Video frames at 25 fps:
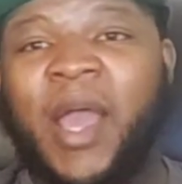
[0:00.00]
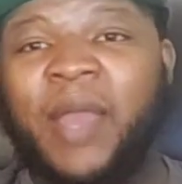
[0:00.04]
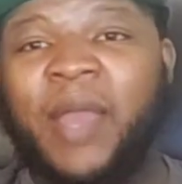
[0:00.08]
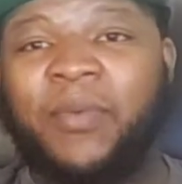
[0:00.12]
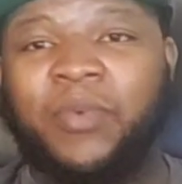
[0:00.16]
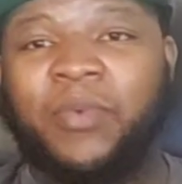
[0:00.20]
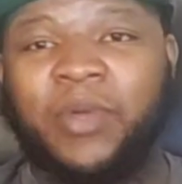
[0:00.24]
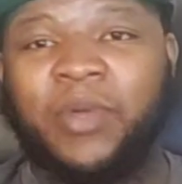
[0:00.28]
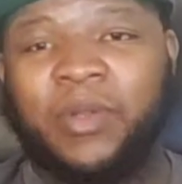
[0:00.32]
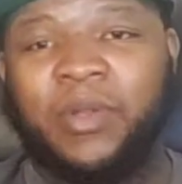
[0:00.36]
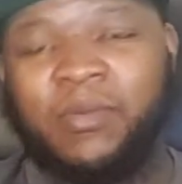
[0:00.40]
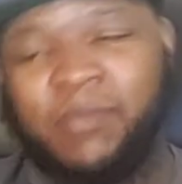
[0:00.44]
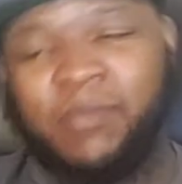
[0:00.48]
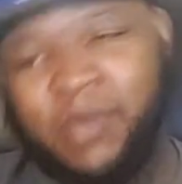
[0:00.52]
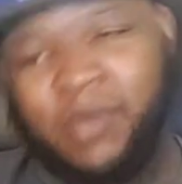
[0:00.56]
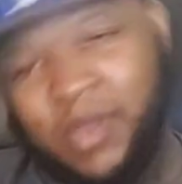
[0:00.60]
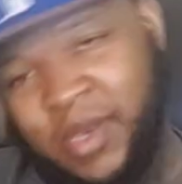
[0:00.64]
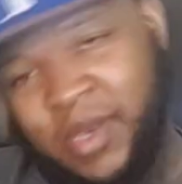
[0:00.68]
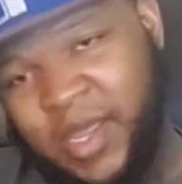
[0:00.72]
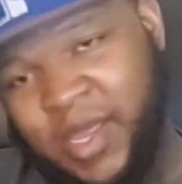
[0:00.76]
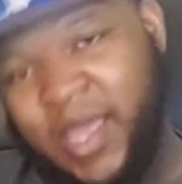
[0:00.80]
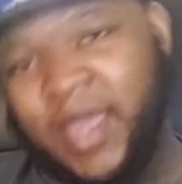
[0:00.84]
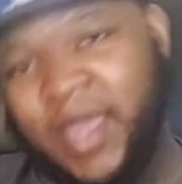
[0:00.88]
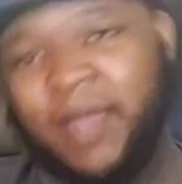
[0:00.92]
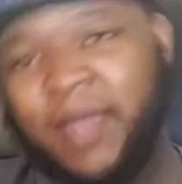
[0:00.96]
I wouldn't,
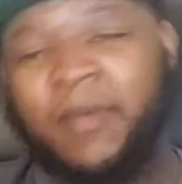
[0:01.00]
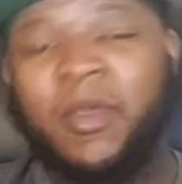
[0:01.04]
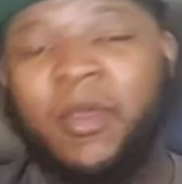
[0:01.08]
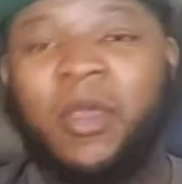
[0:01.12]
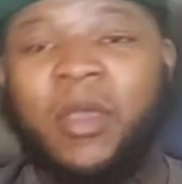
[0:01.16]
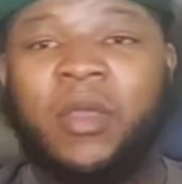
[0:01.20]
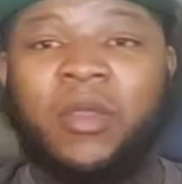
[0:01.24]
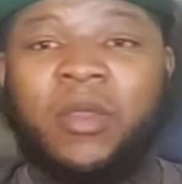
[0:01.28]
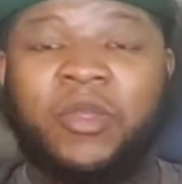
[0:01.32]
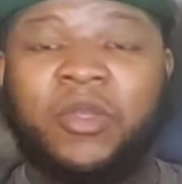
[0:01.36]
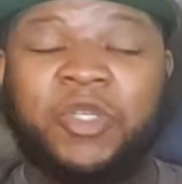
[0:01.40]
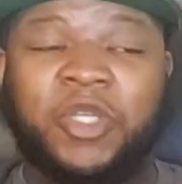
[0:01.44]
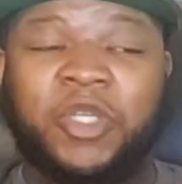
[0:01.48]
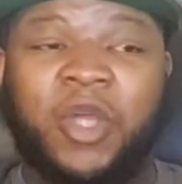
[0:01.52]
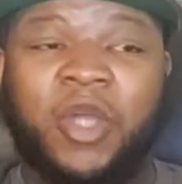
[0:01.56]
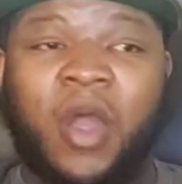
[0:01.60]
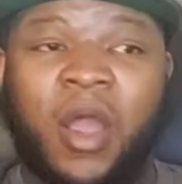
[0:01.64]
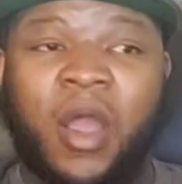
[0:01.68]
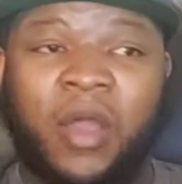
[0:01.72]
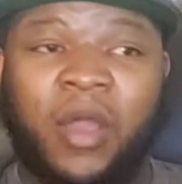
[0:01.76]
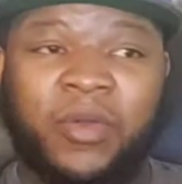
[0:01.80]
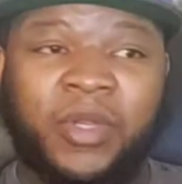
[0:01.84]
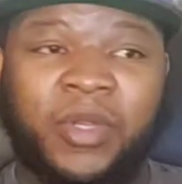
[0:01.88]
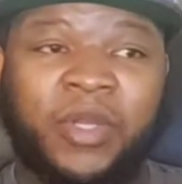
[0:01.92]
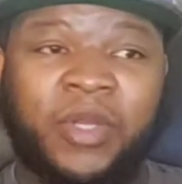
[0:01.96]
but hey,
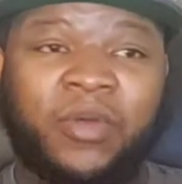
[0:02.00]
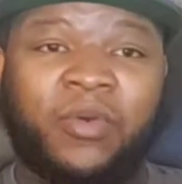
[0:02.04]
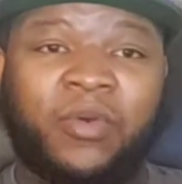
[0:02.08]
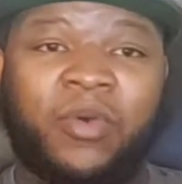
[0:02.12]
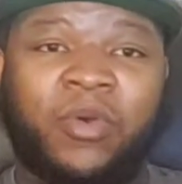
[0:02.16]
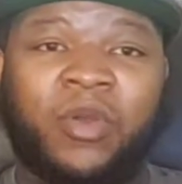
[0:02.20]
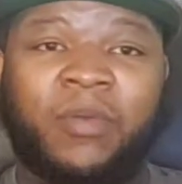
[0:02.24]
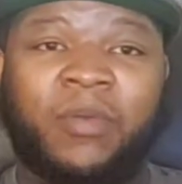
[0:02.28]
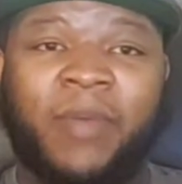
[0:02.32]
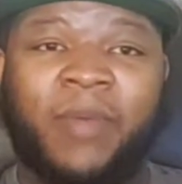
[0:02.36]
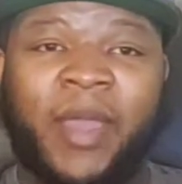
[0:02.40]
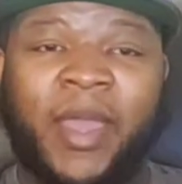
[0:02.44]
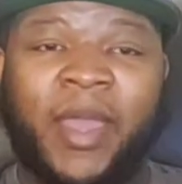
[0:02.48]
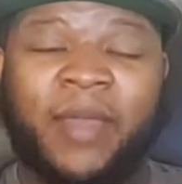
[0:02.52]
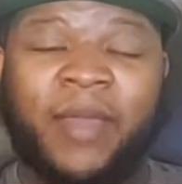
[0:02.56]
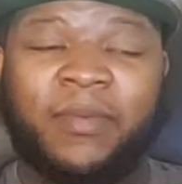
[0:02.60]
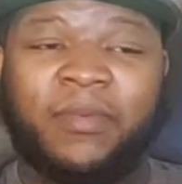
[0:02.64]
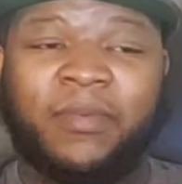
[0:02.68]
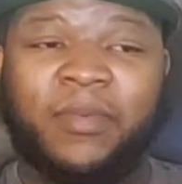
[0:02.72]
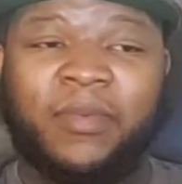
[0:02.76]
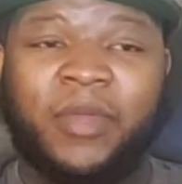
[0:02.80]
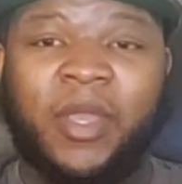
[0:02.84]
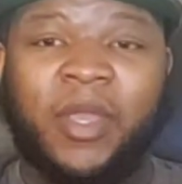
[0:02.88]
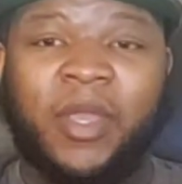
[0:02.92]
Chicago need a quarterback.